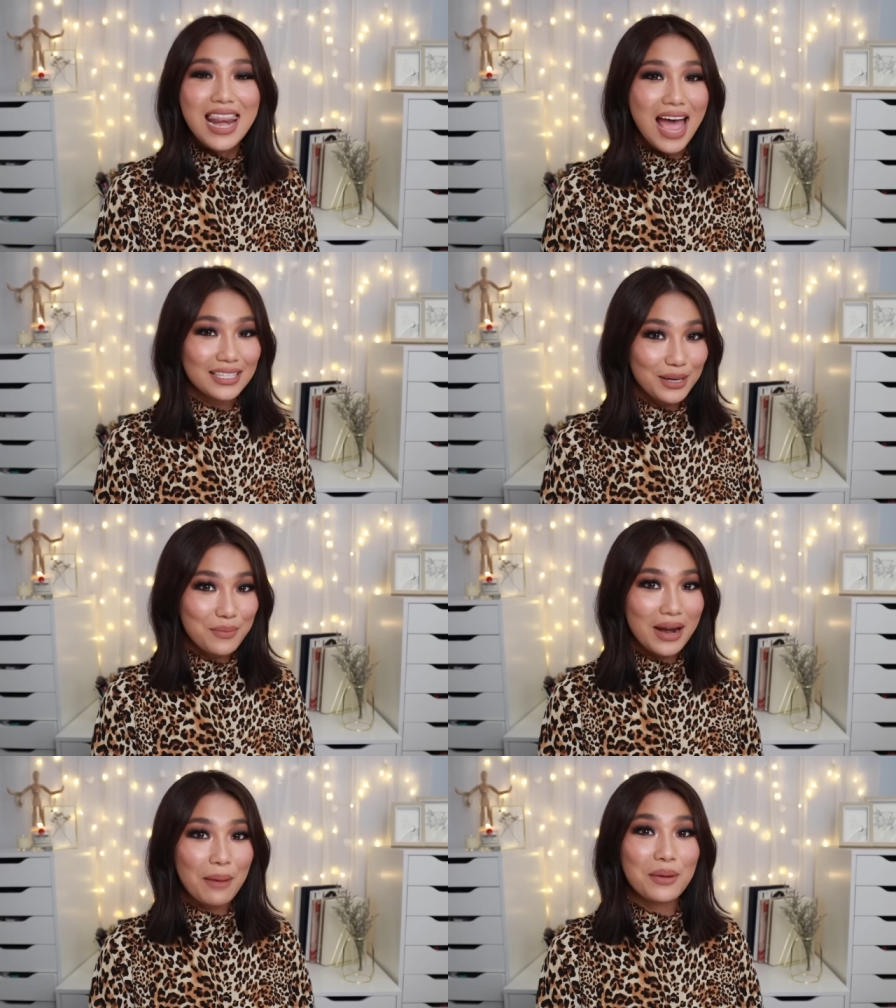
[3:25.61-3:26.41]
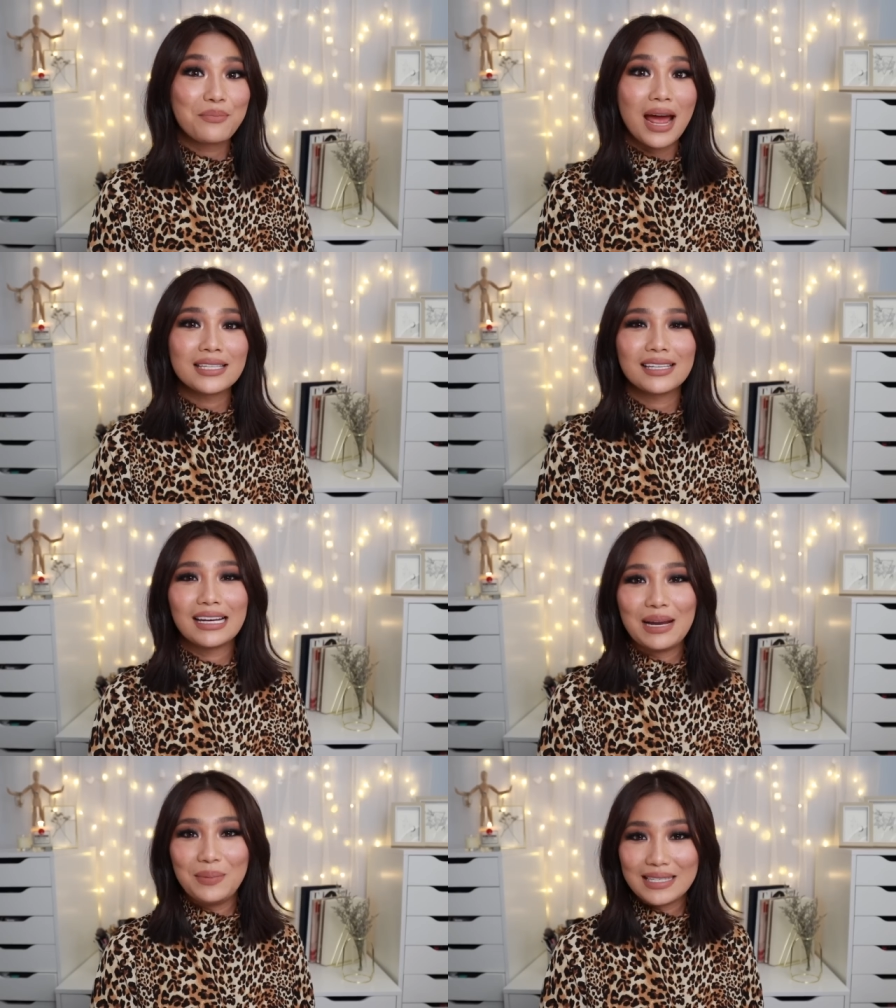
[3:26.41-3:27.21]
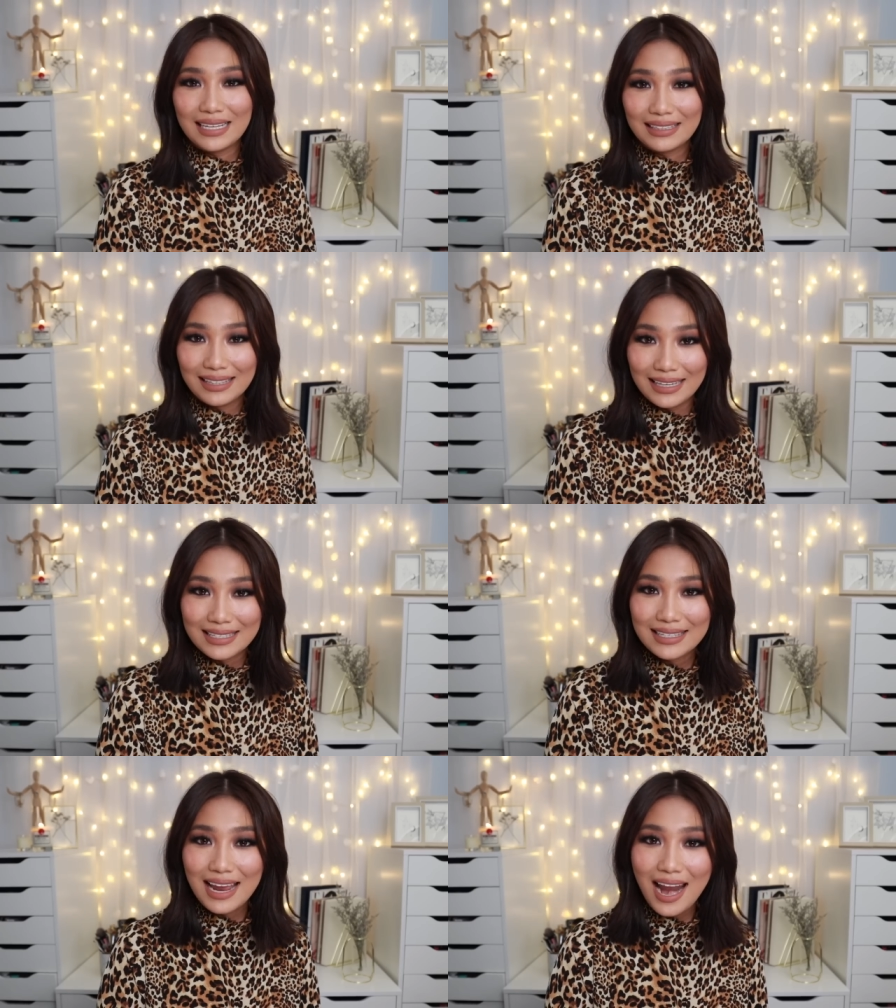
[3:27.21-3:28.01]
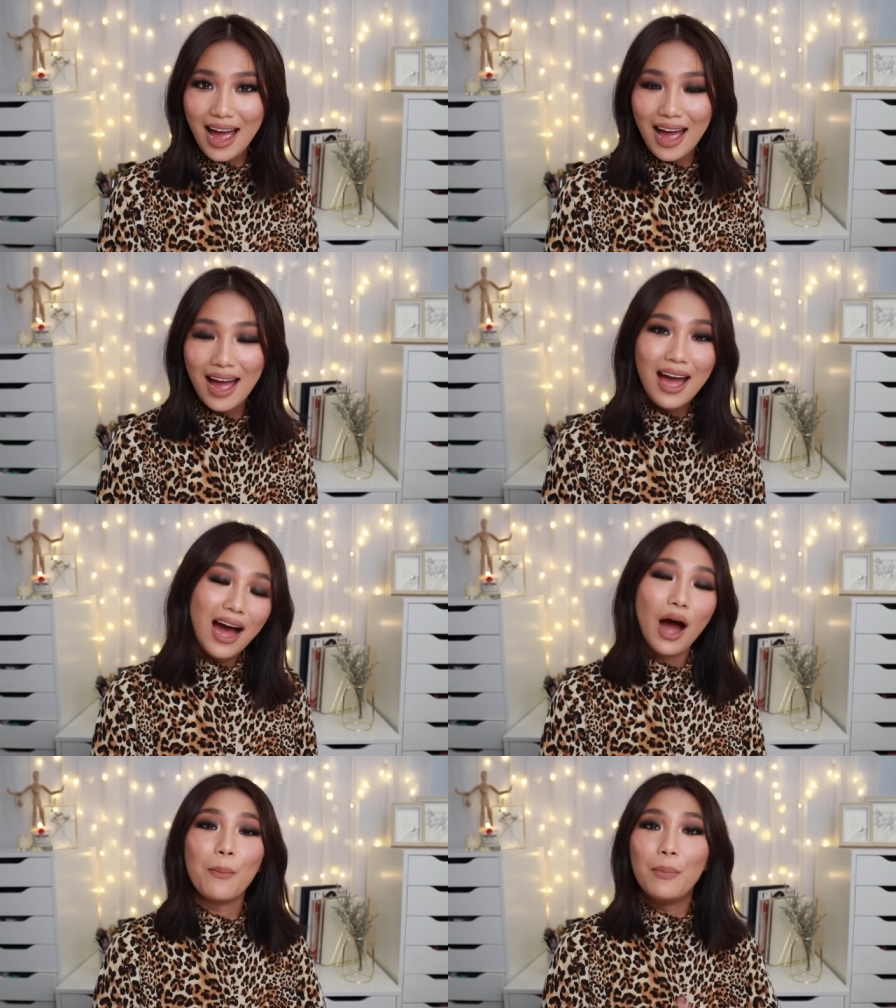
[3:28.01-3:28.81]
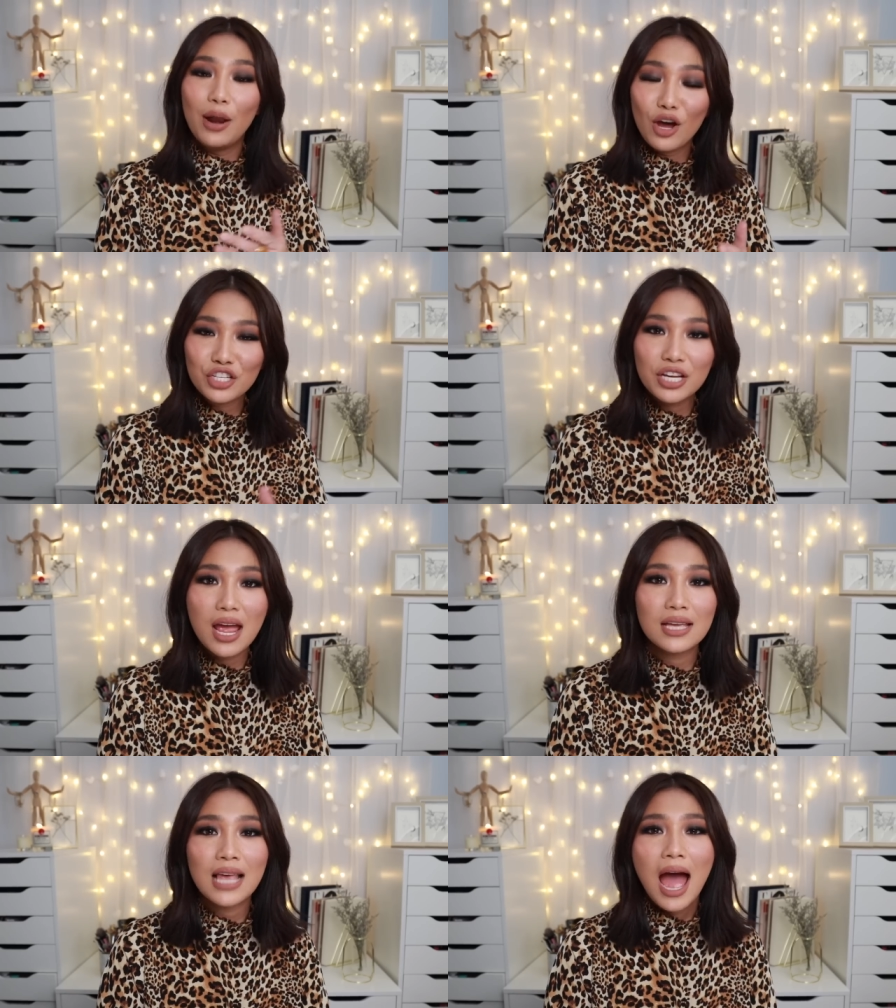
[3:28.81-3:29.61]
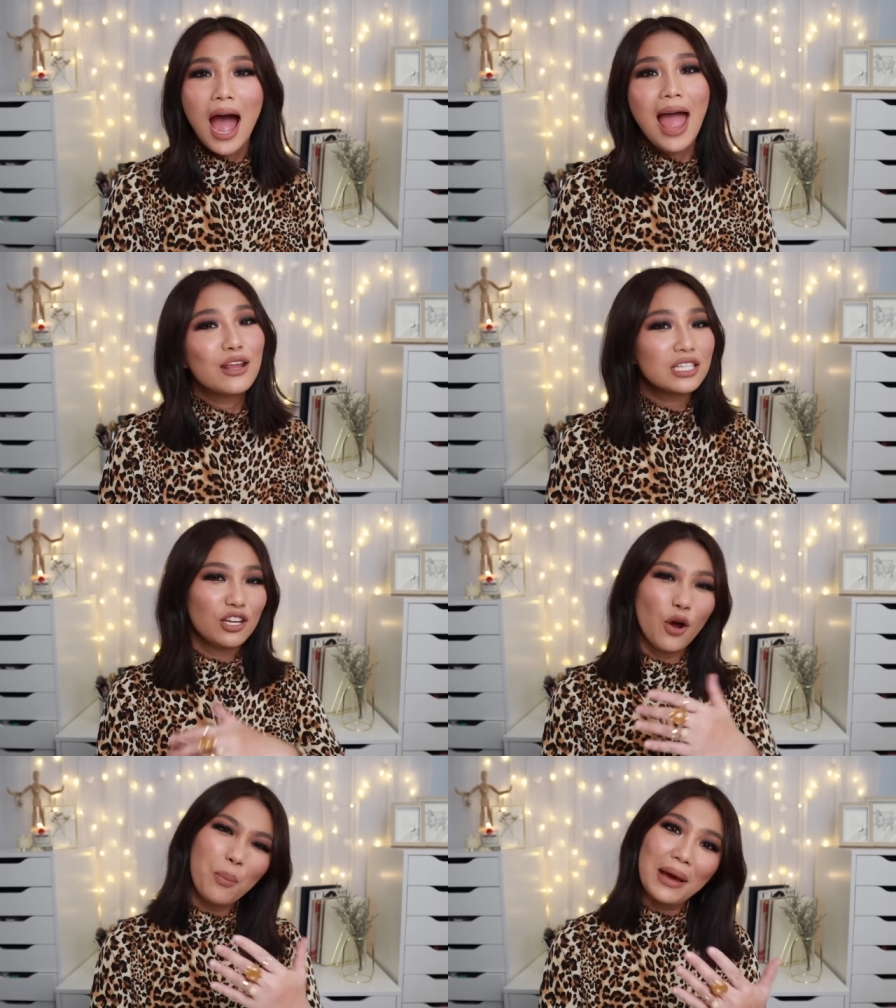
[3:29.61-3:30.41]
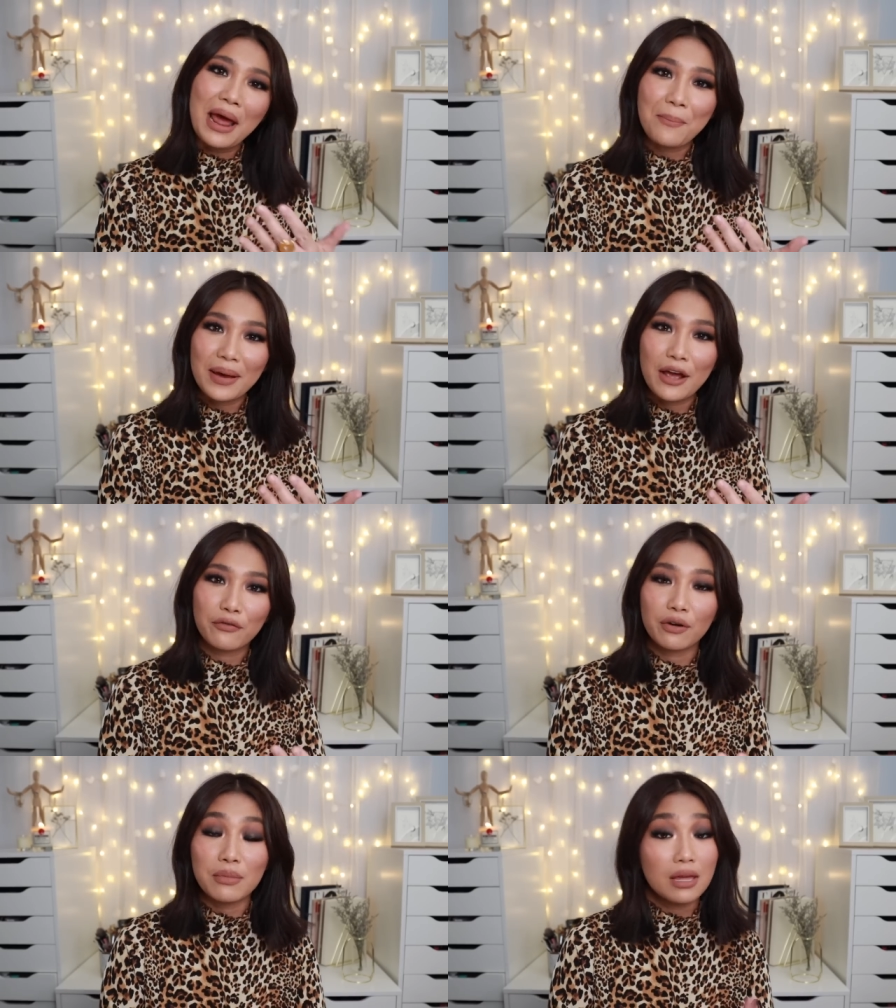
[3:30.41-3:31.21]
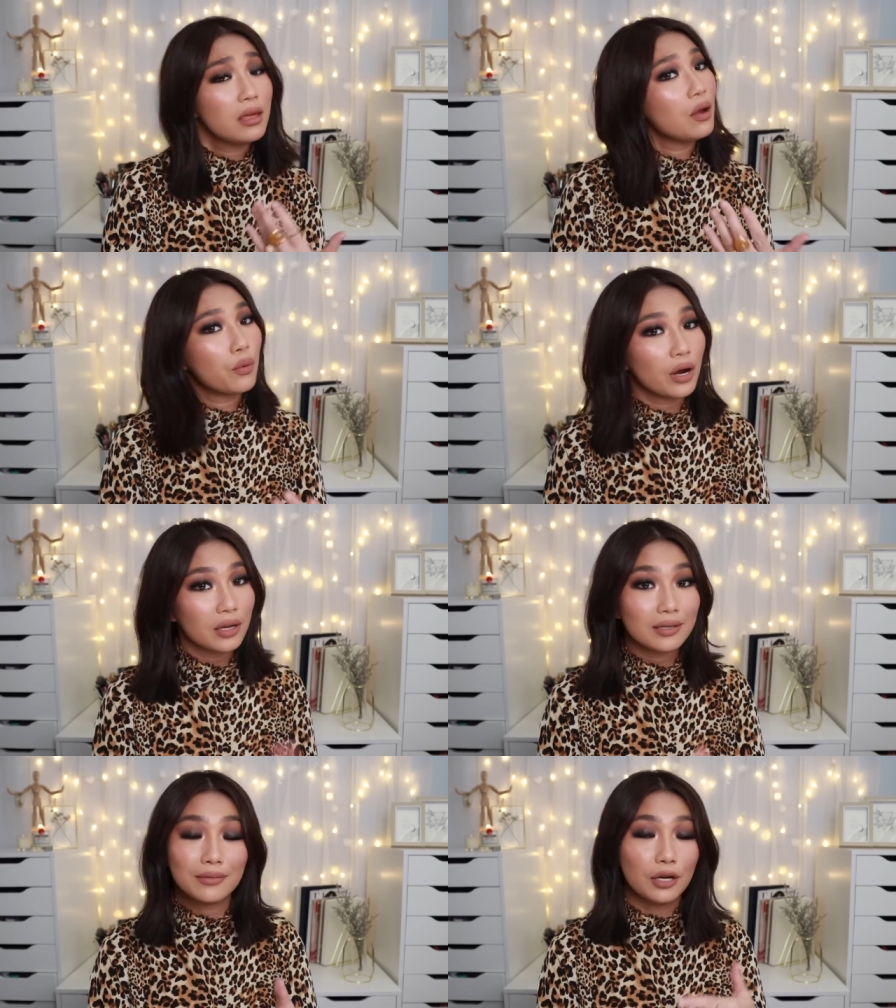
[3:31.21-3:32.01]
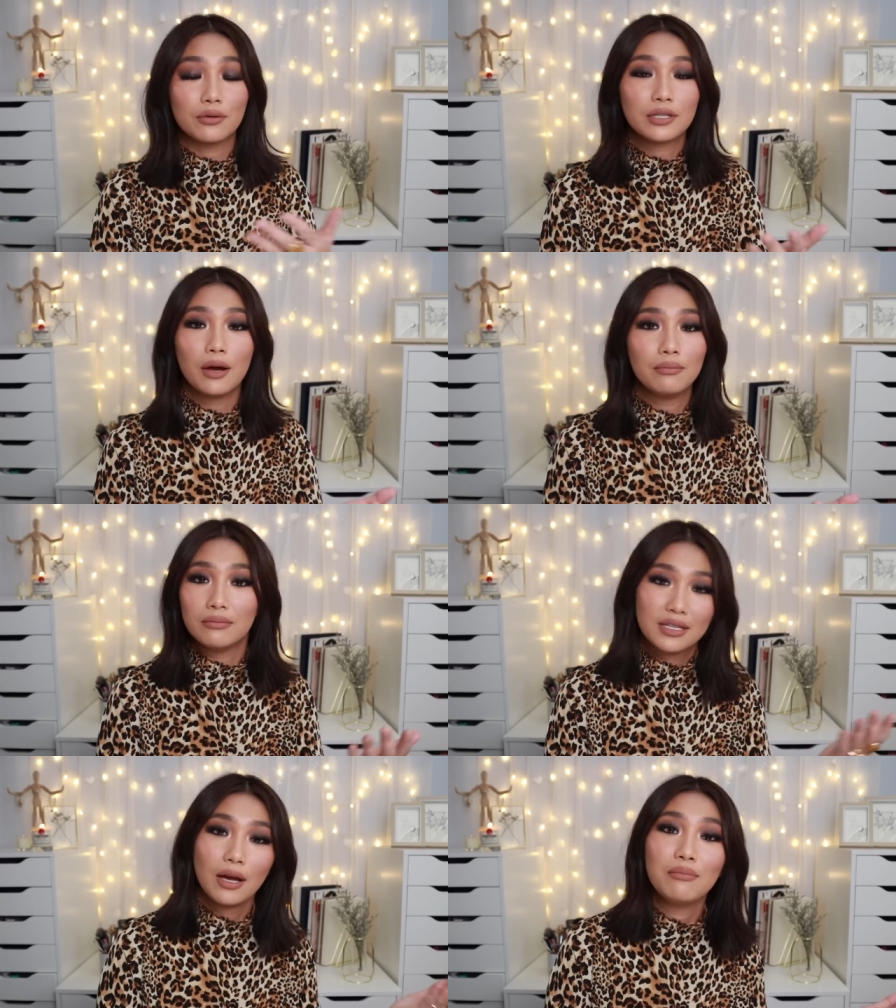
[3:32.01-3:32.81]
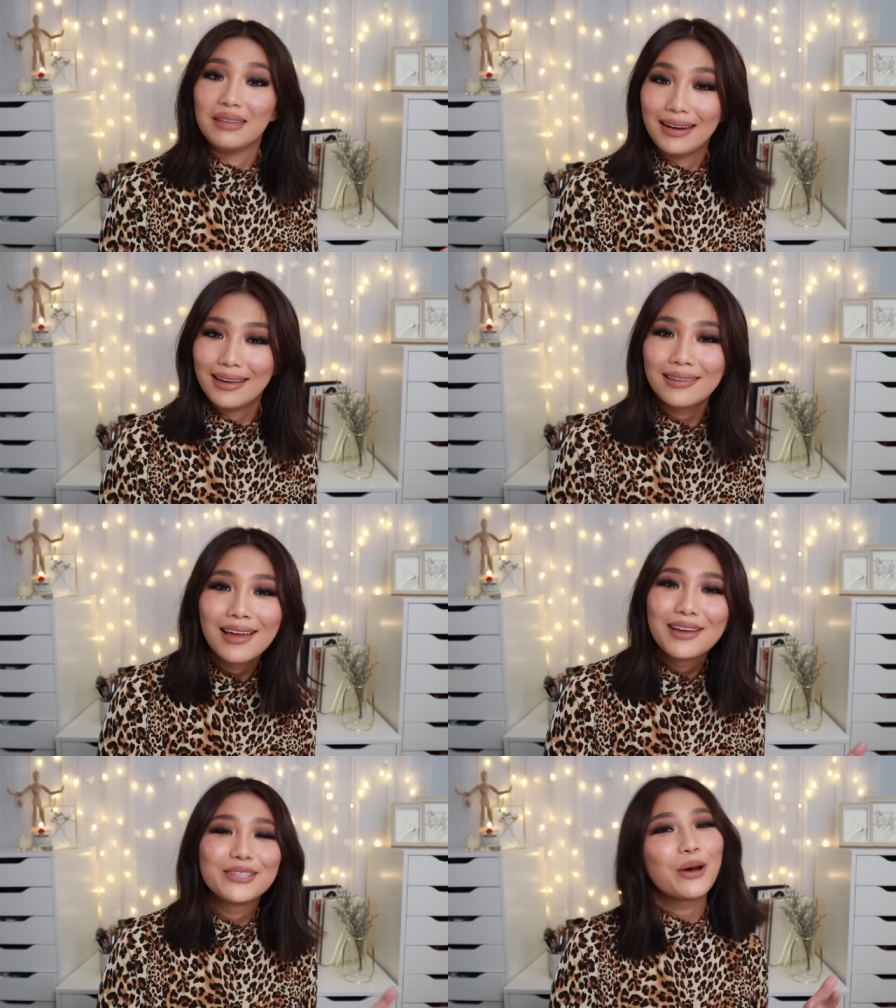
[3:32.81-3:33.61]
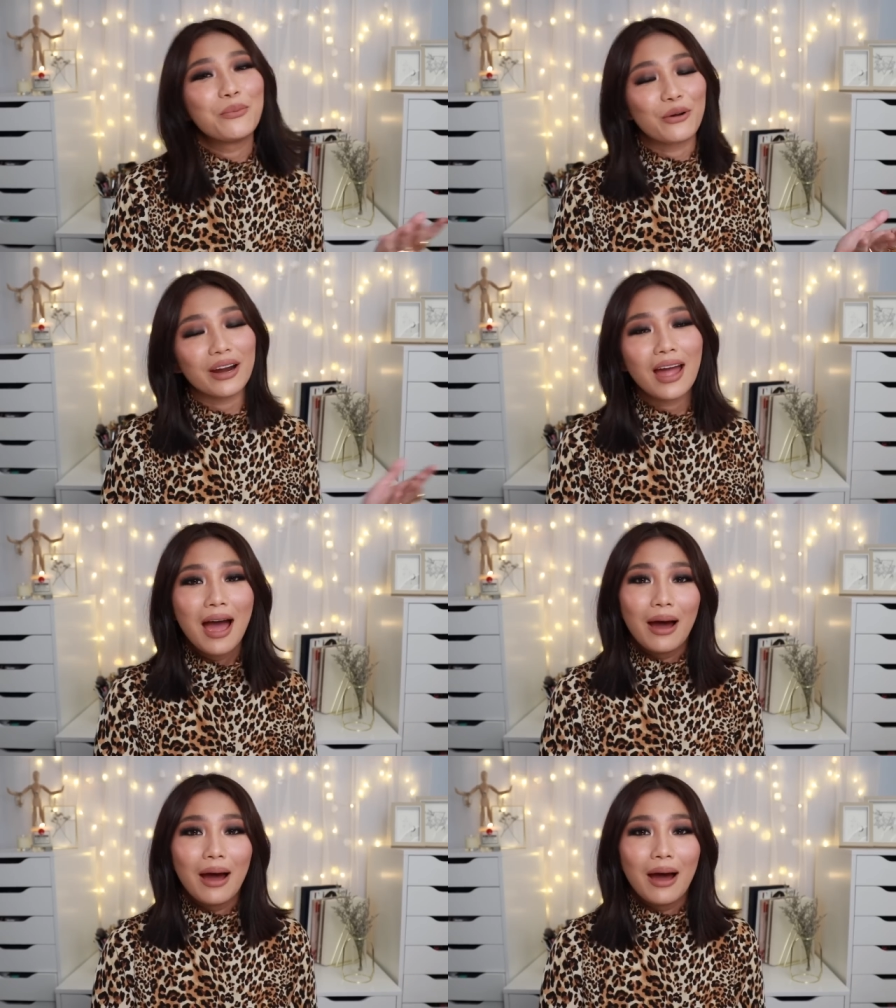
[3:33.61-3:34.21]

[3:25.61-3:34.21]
Last year, maraming brands ang naglabas ng tints nila, blushes. Halos, you know, pare-pareho for me. They work, you know, some didn't. Some work.